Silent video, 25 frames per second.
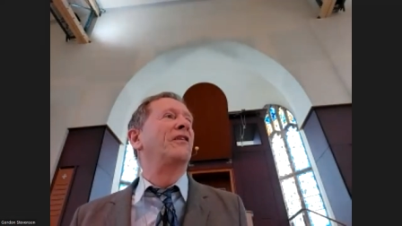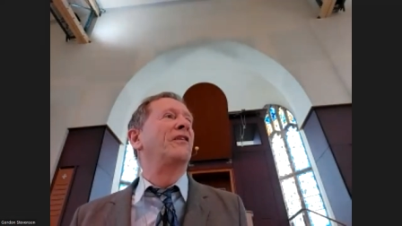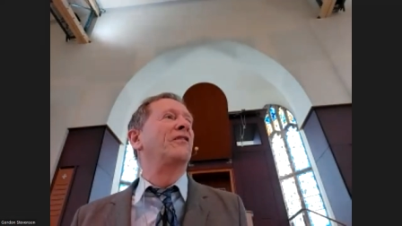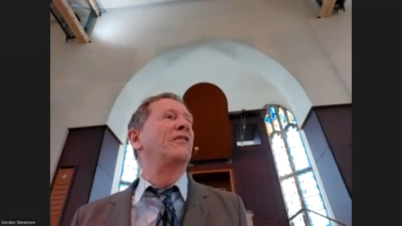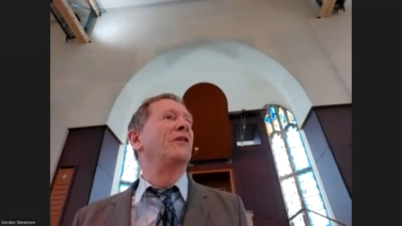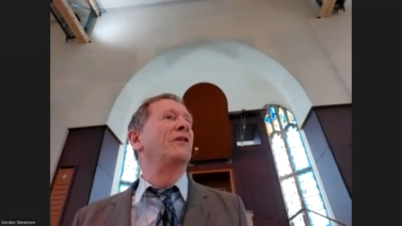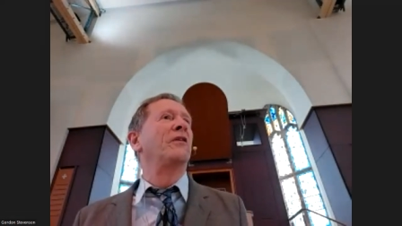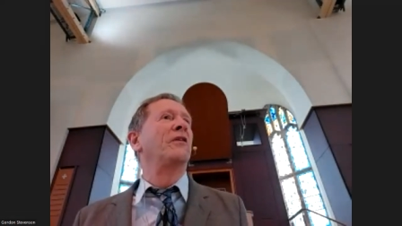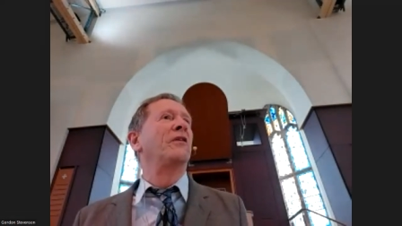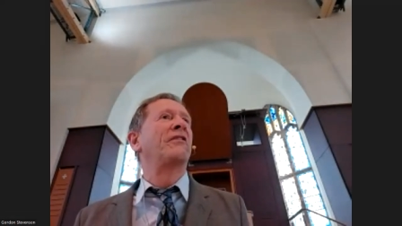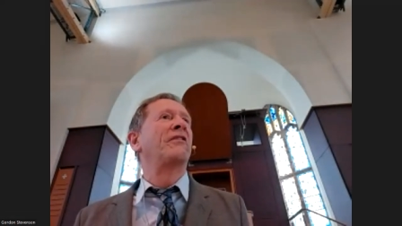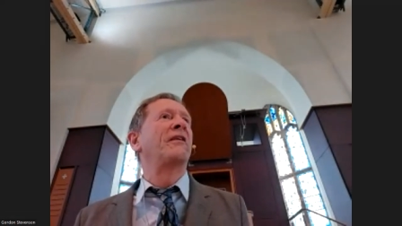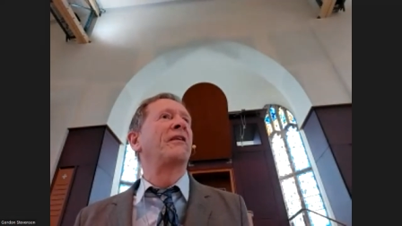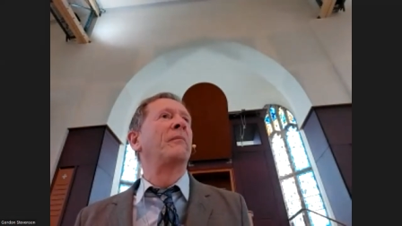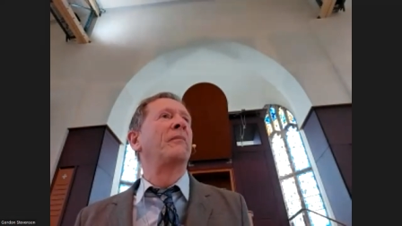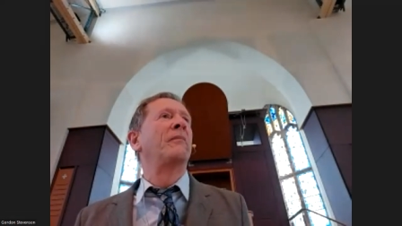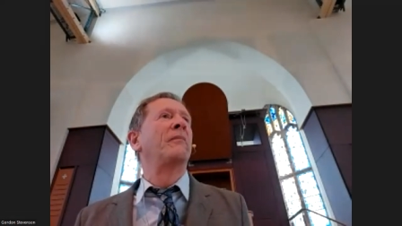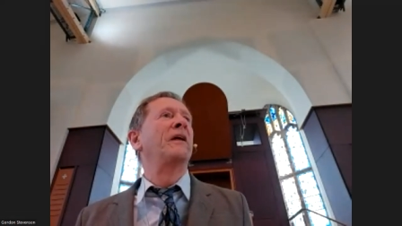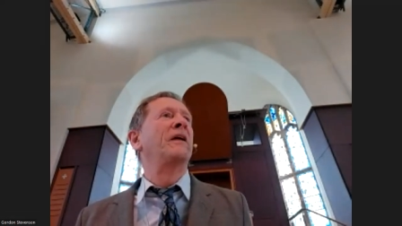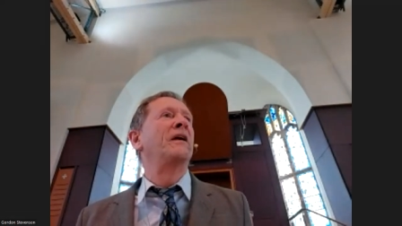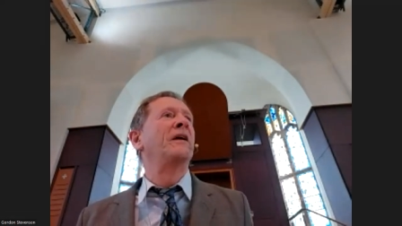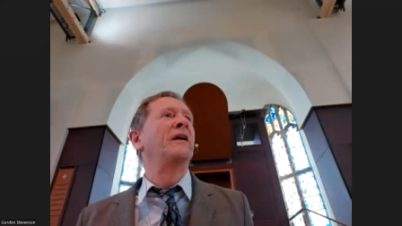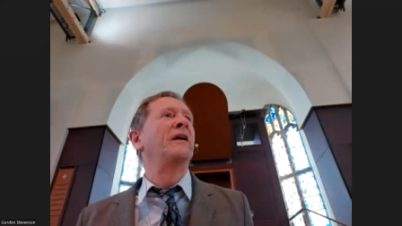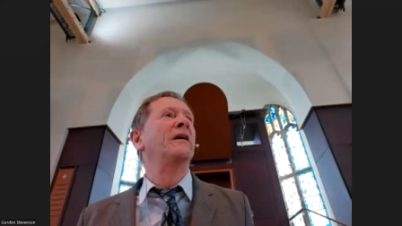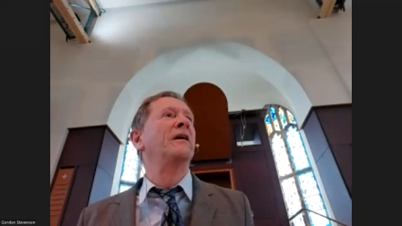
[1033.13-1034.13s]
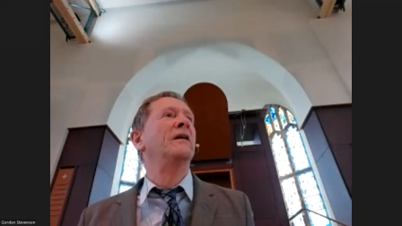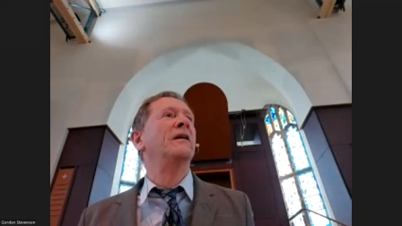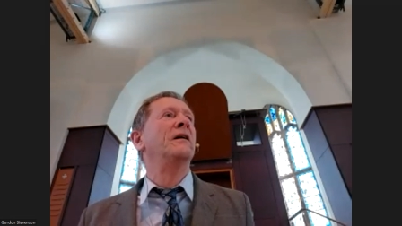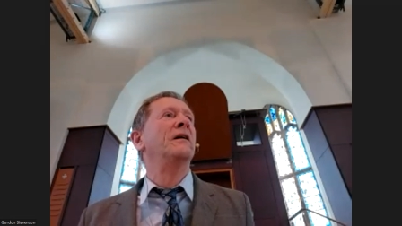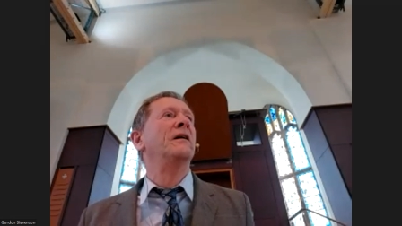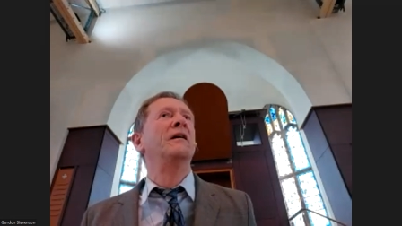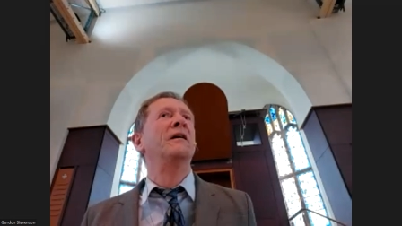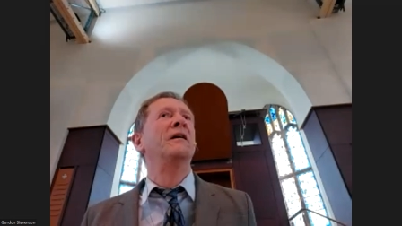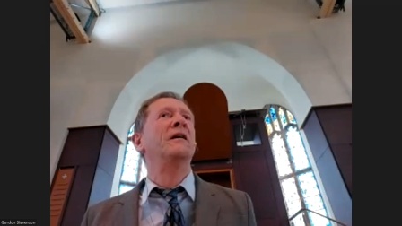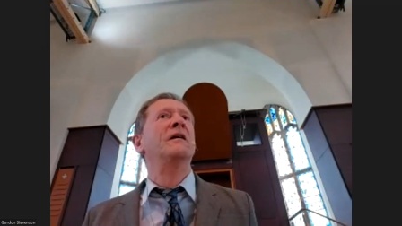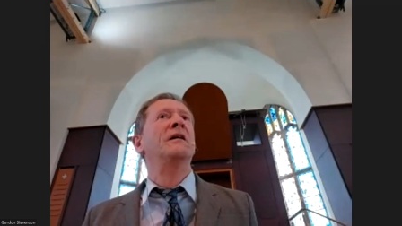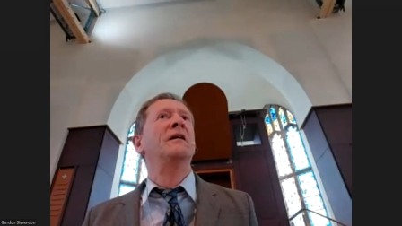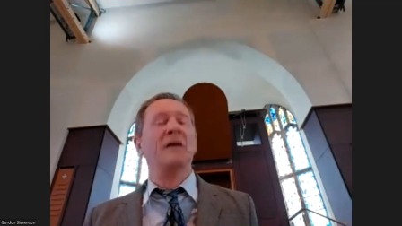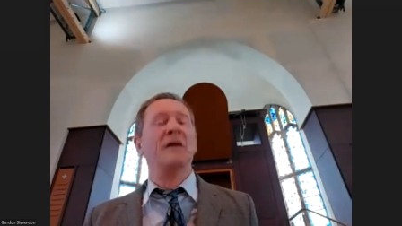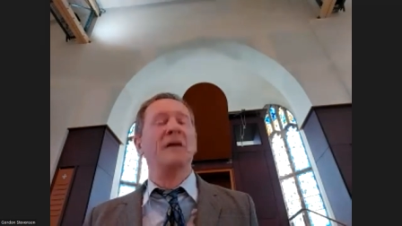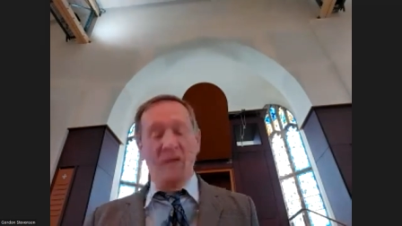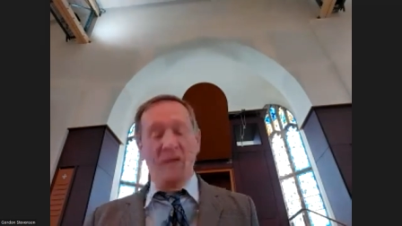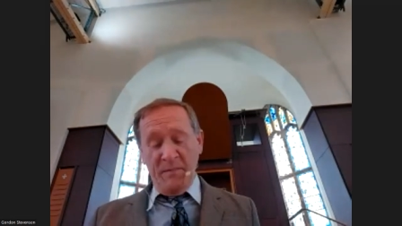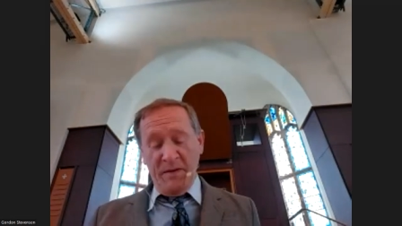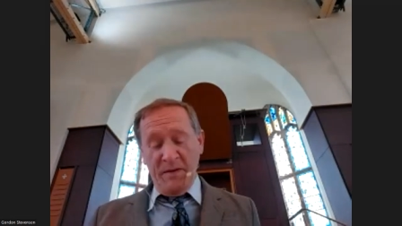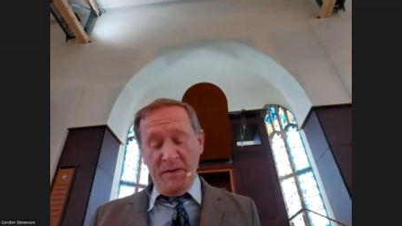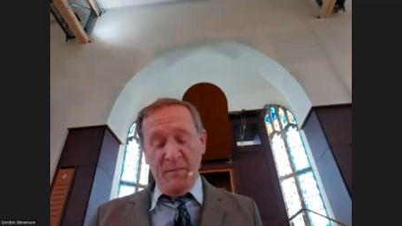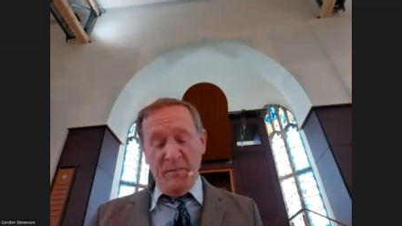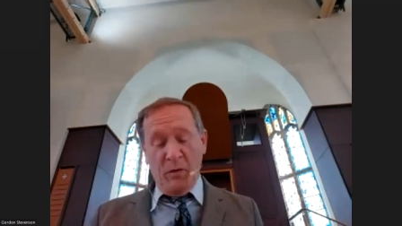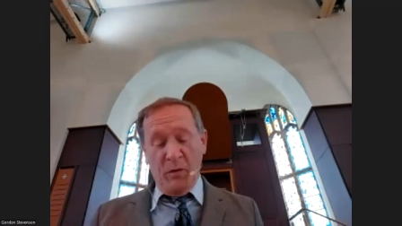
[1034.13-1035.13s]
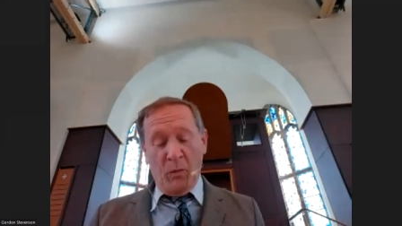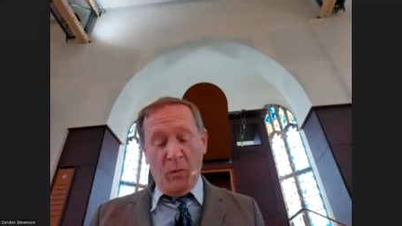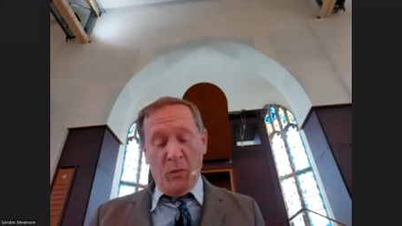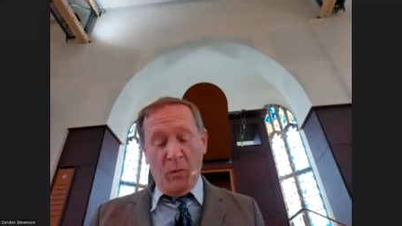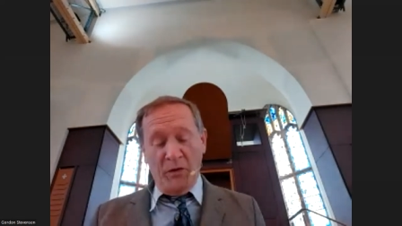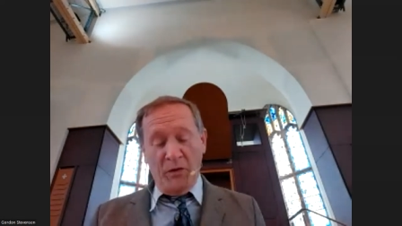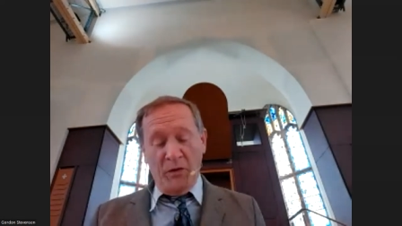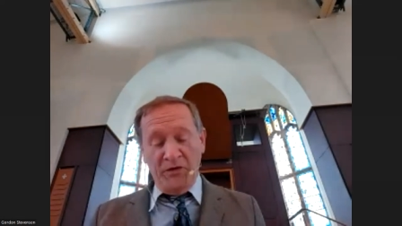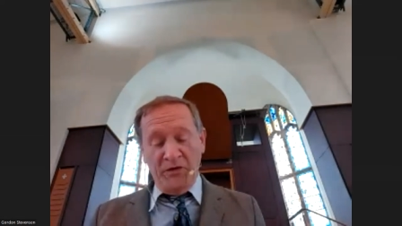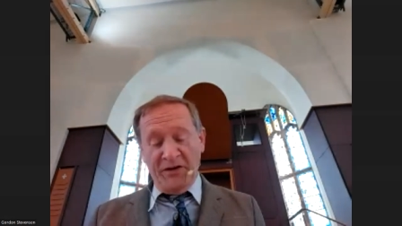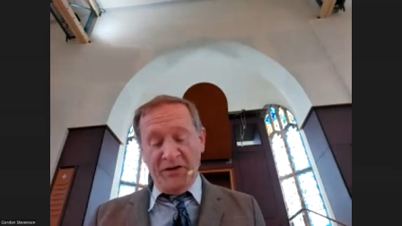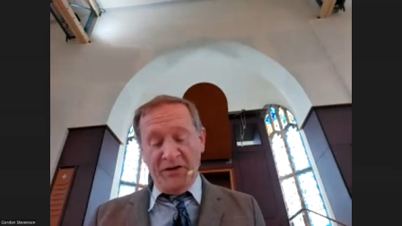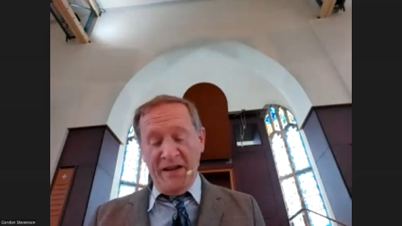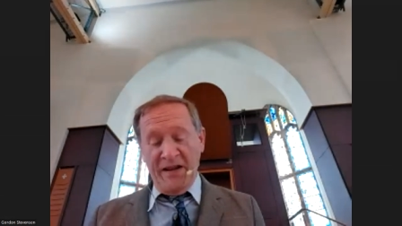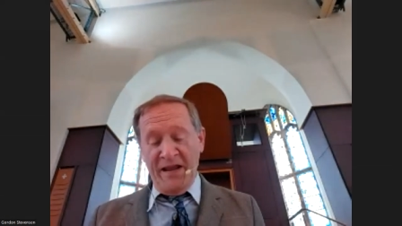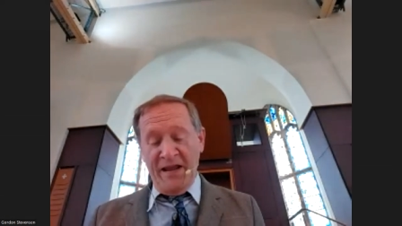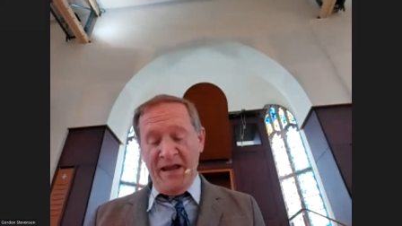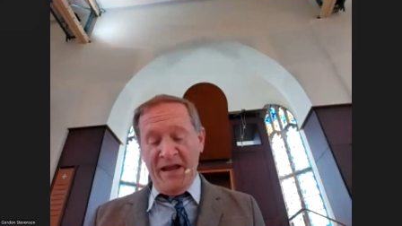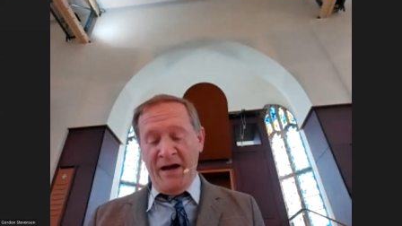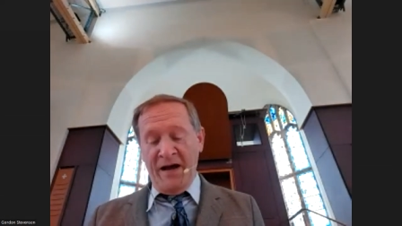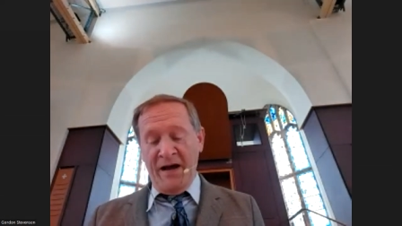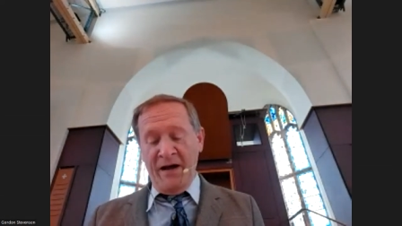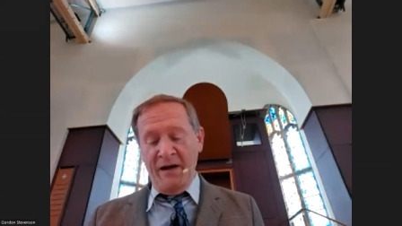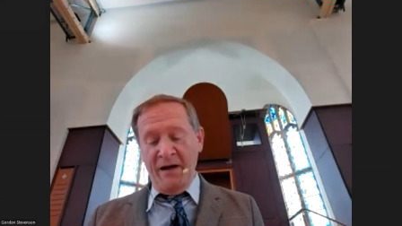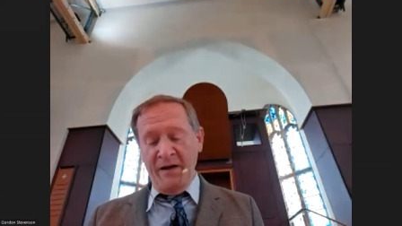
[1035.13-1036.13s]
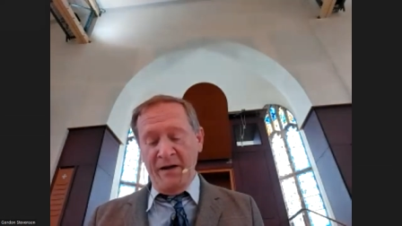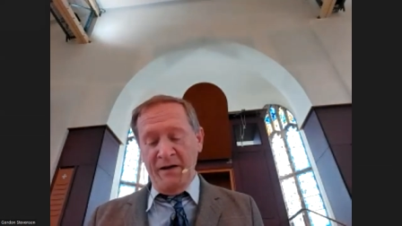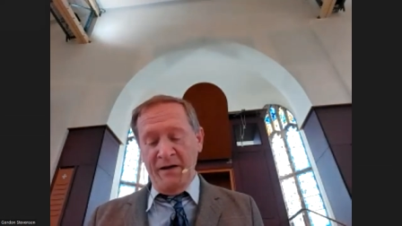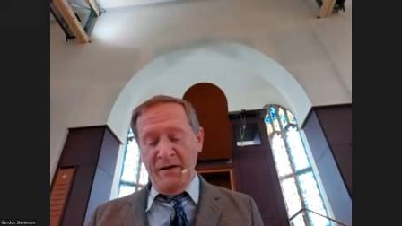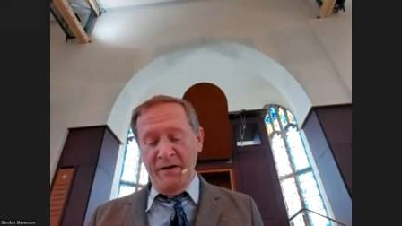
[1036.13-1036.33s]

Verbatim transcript: It's not something people want to hear